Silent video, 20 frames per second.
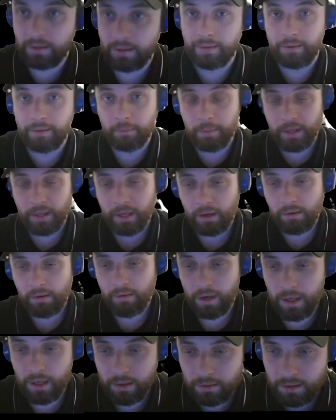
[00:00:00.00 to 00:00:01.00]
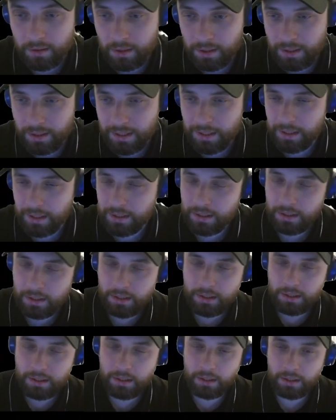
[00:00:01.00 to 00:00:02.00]
in the playground, since
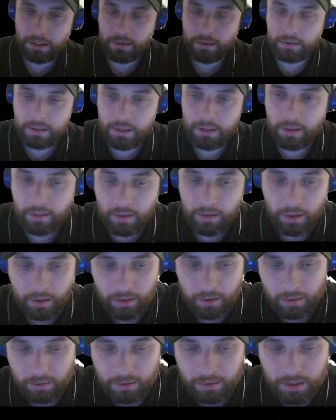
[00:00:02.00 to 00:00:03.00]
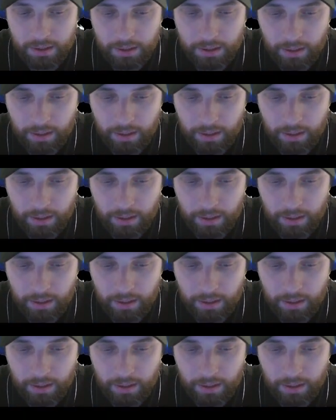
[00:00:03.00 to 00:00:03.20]
it's using the code,